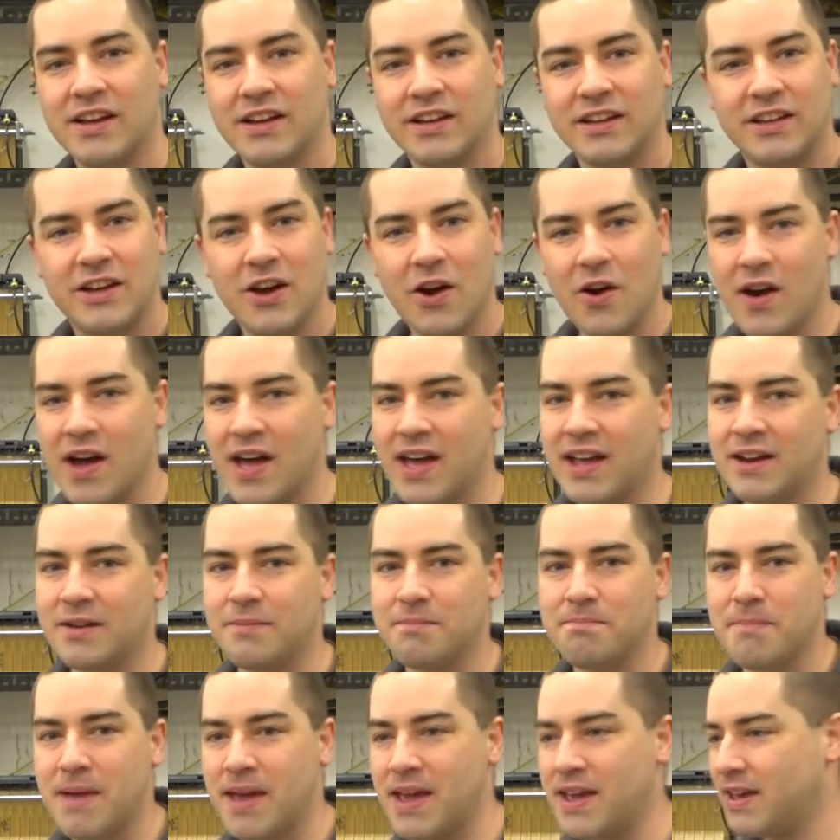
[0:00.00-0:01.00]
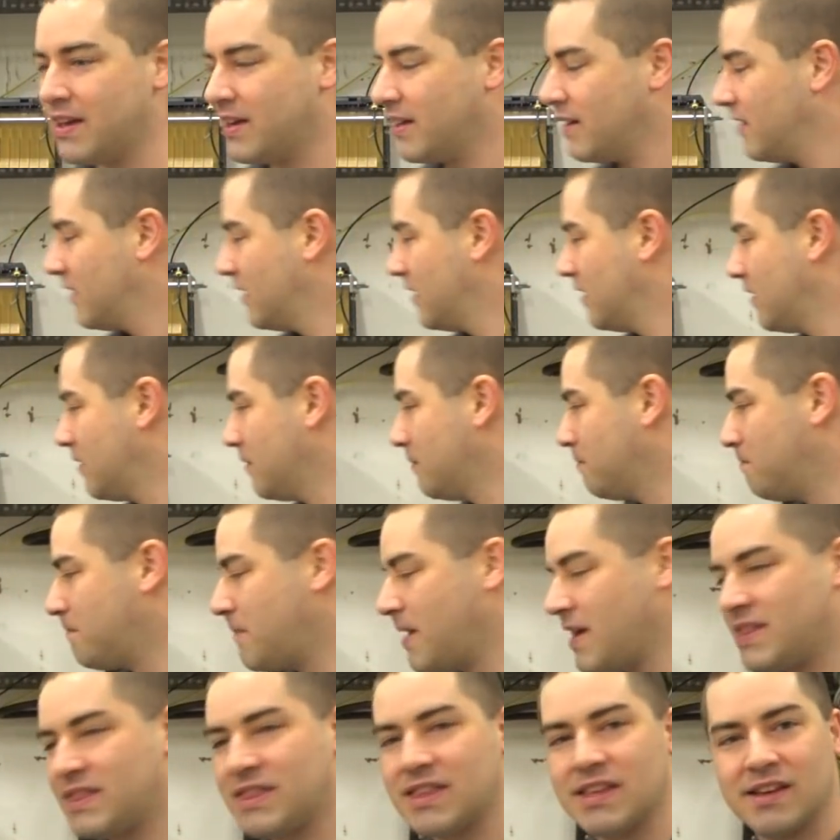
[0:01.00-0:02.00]
go ahead and make
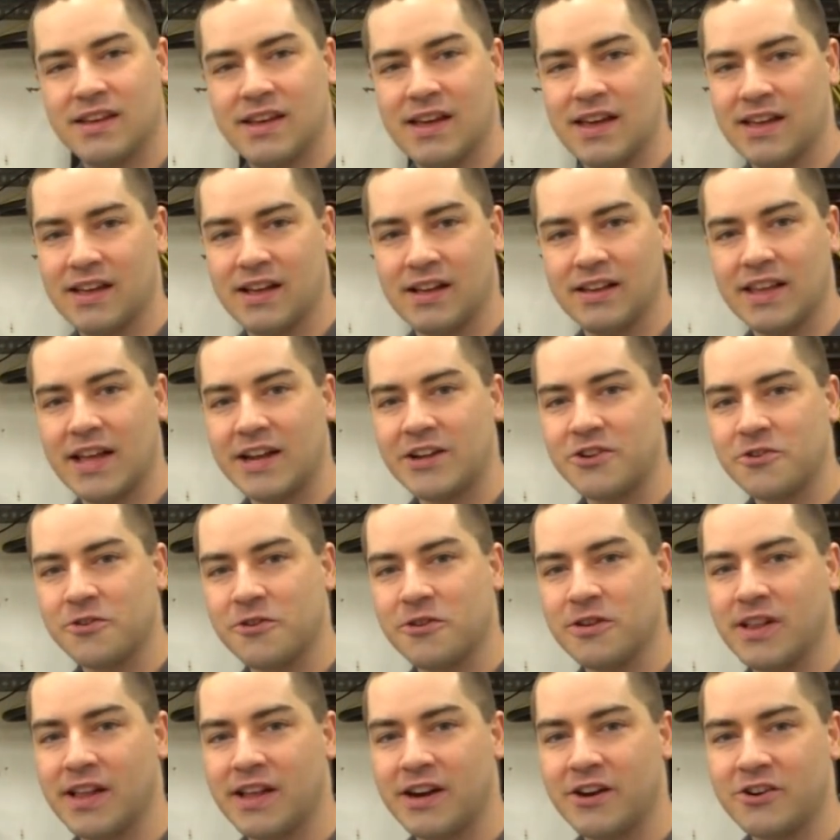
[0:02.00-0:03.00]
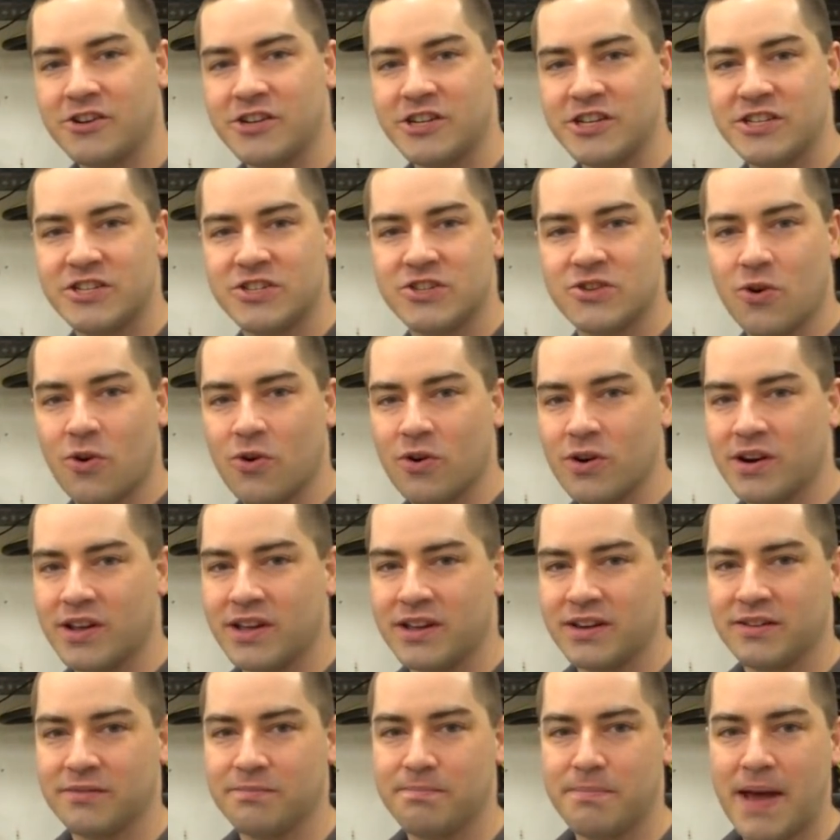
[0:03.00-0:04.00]
the electrical energy stored
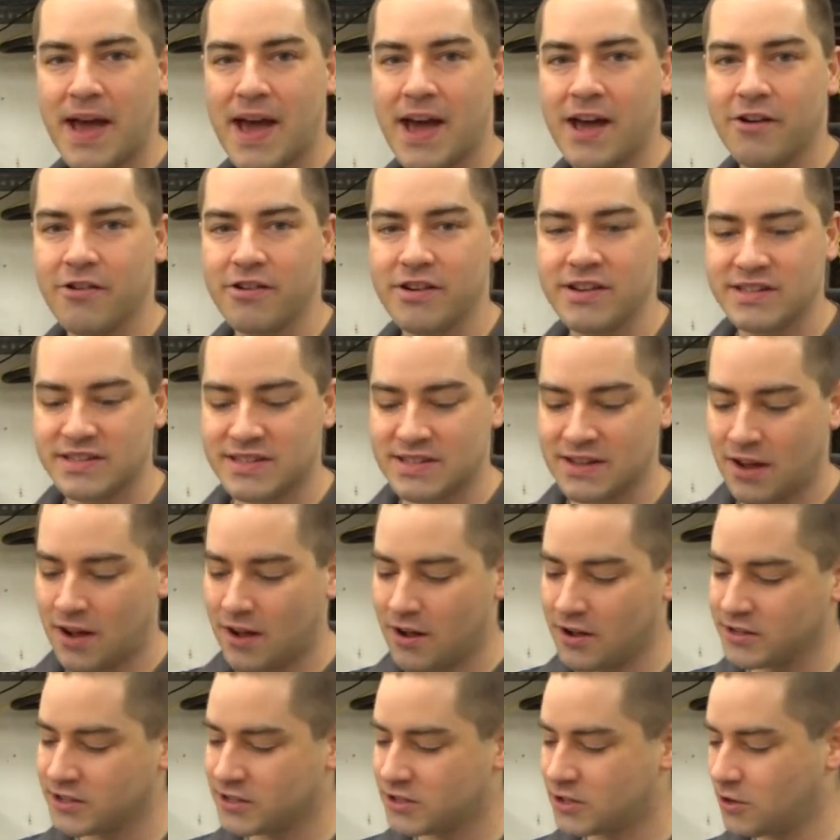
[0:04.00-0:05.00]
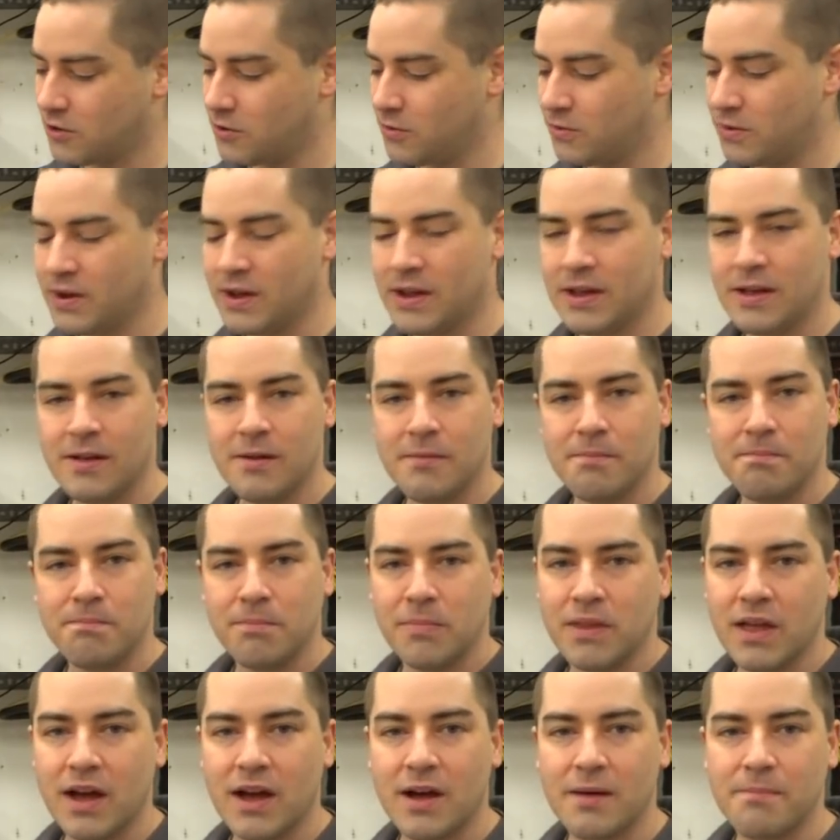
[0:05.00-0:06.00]
in batteries, also
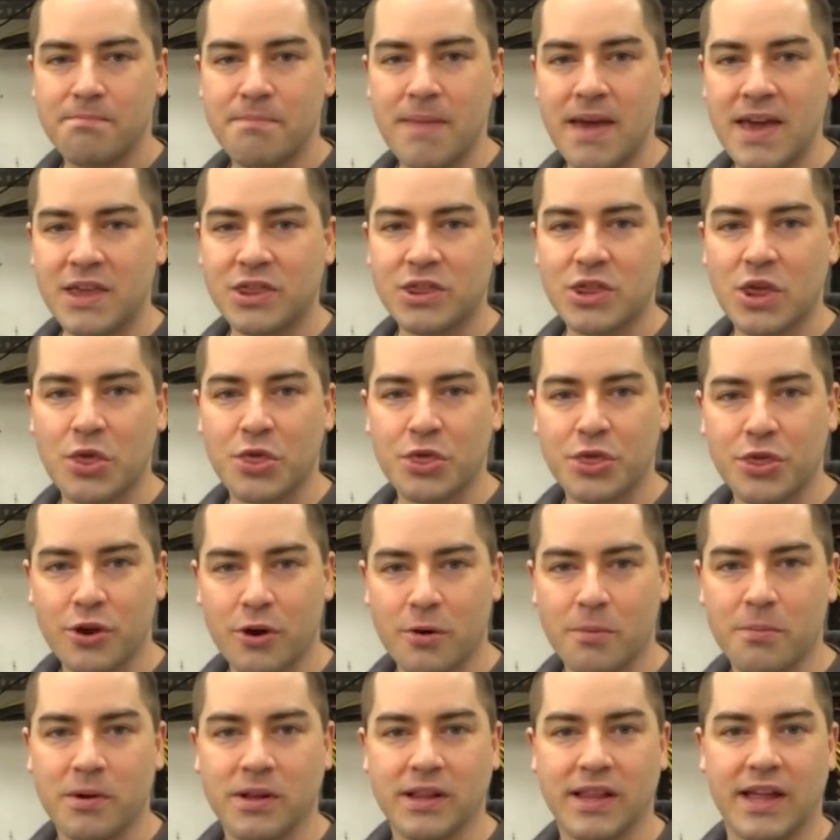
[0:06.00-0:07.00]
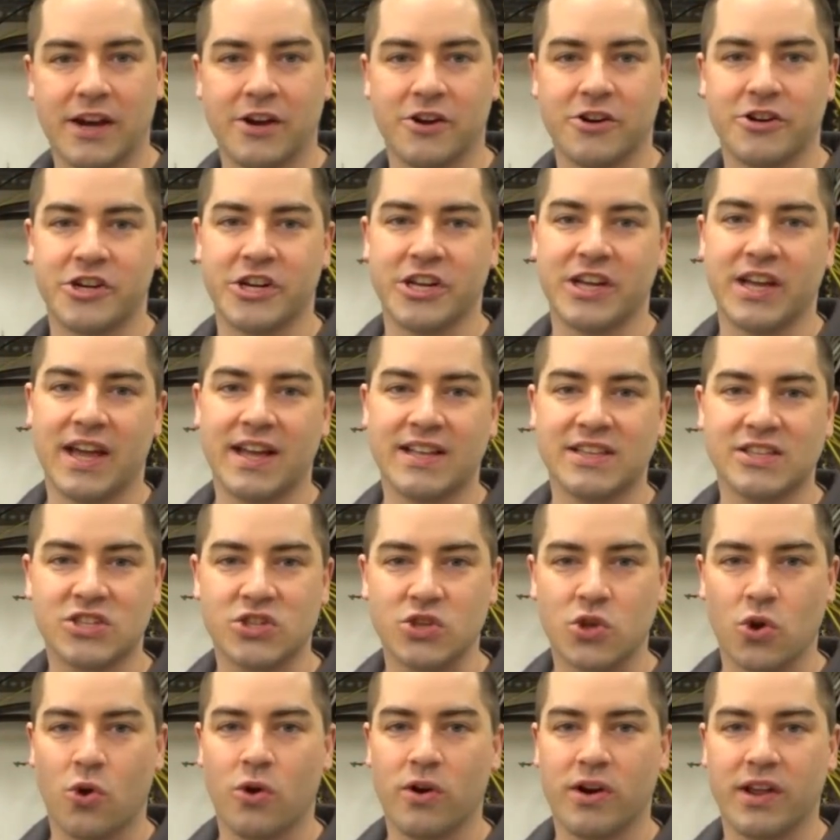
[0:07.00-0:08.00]
make the thermal energy and
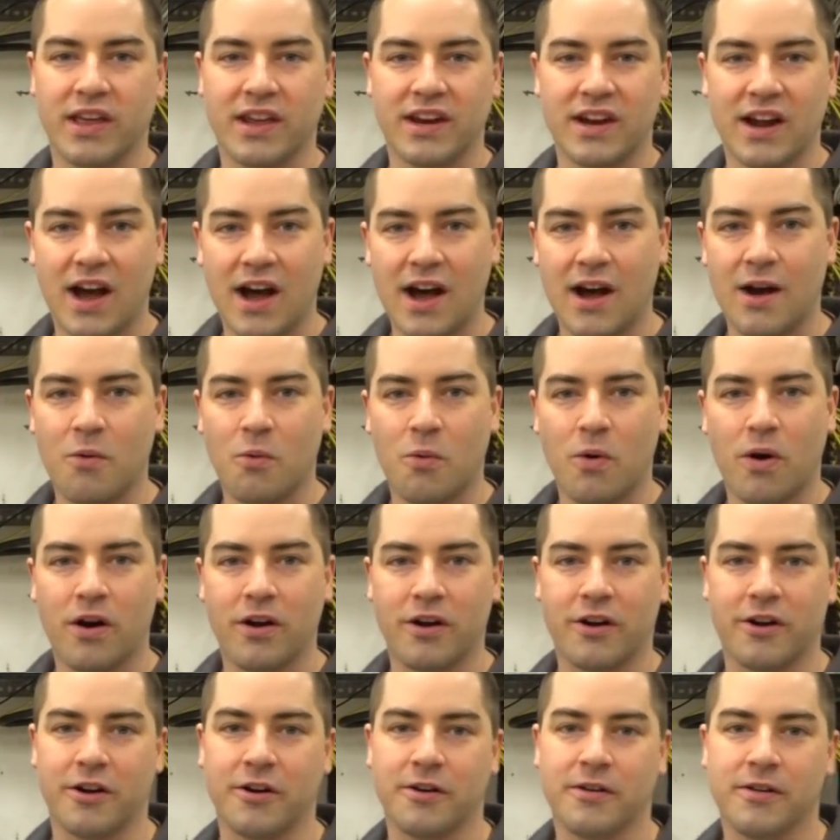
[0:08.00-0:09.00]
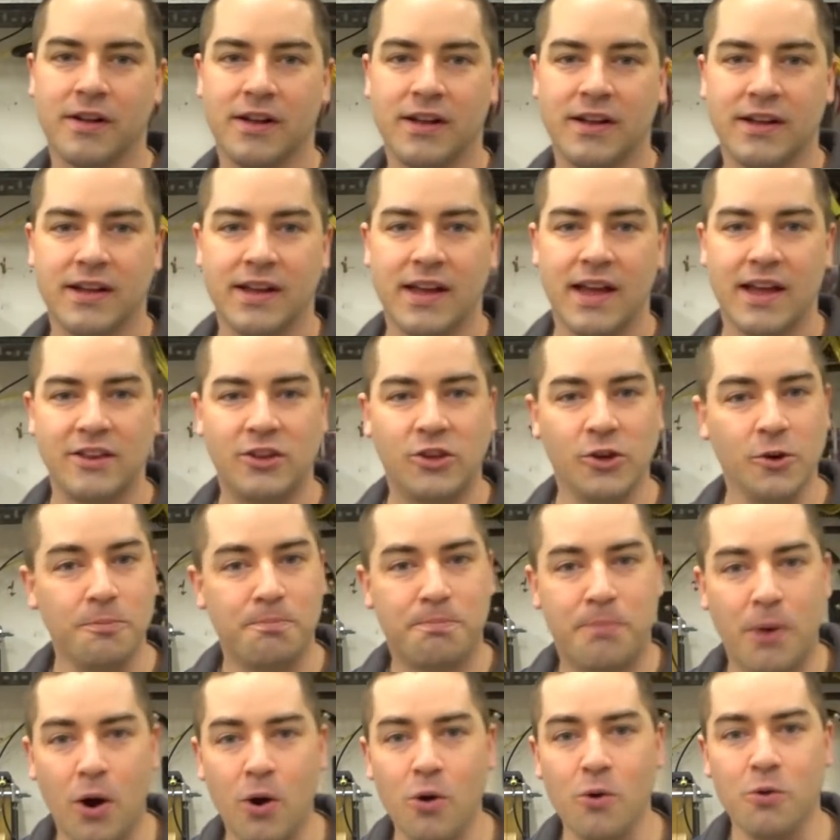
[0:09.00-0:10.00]
store it in hot water, and do
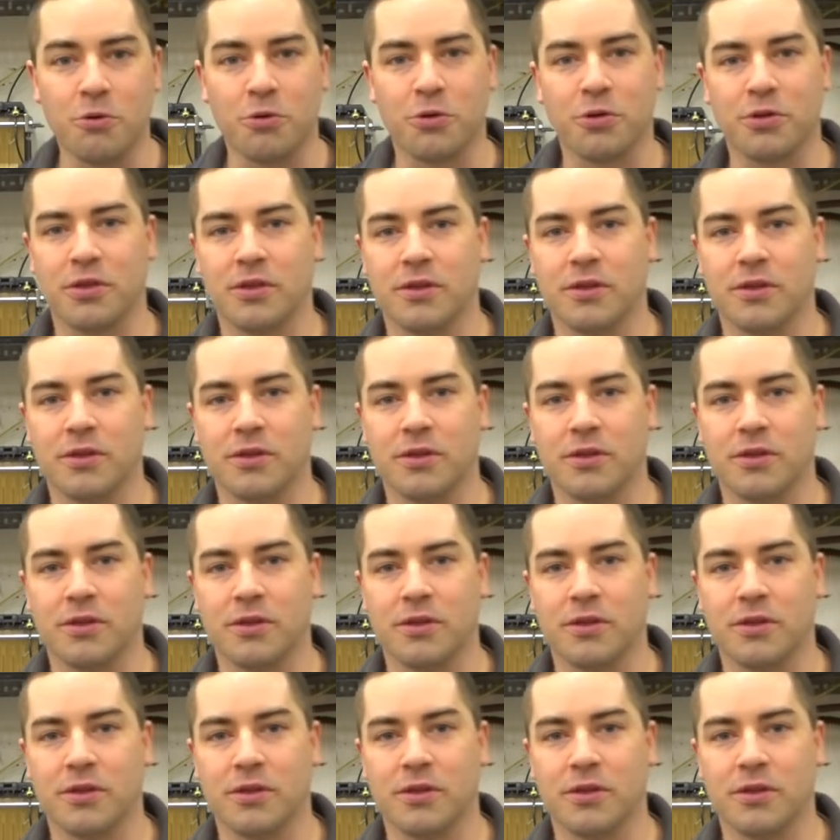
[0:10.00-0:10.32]
both.